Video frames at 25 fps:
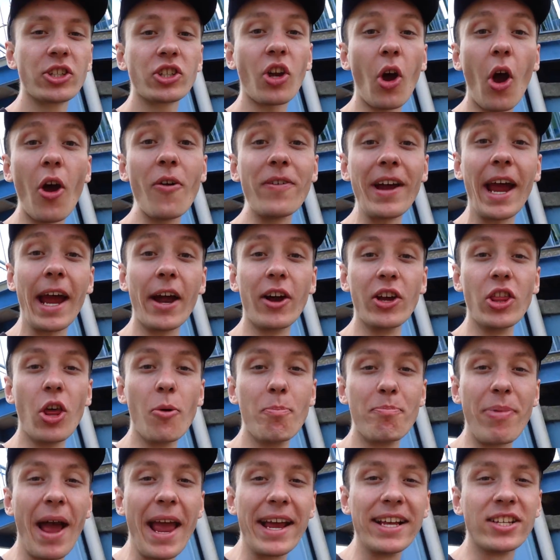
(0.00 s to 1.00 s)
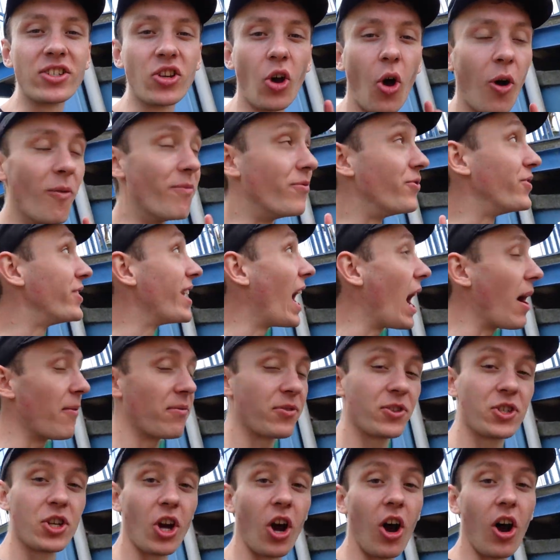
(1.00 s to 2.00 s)
So over here at the base of
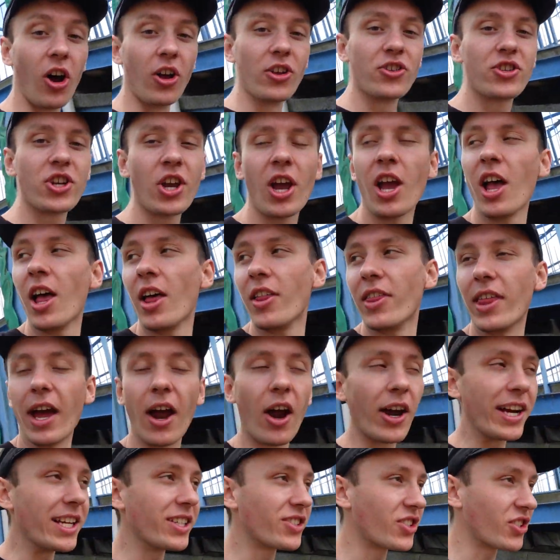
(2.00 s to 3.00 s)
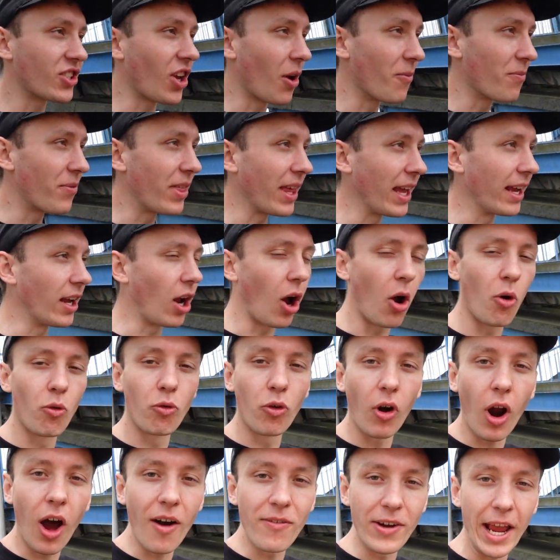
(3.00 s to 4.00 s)
Depth Charge, there is something
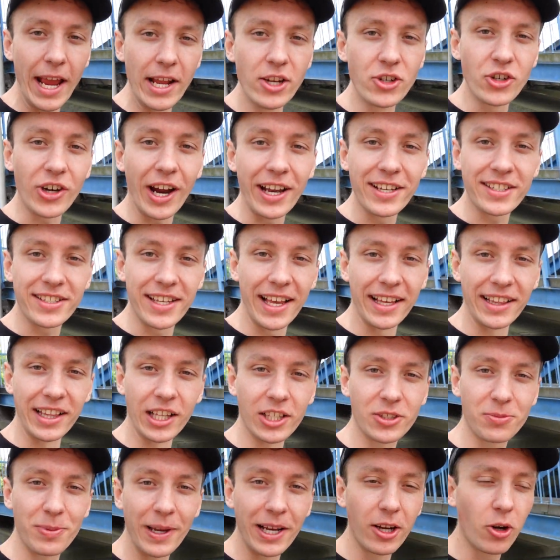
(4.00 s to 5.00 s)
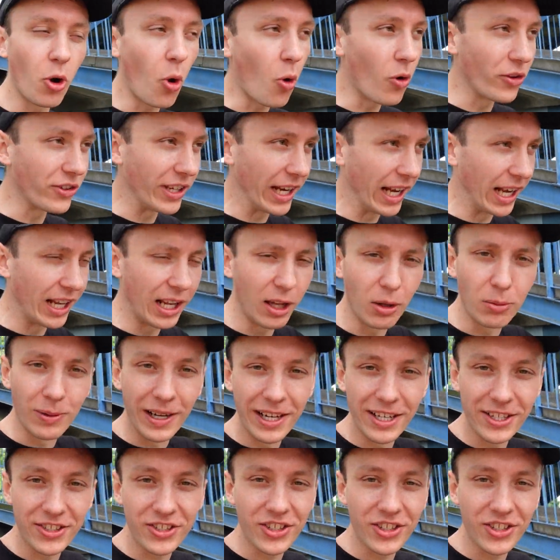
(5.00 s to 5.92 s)
rather interesting that's been causing a little bit of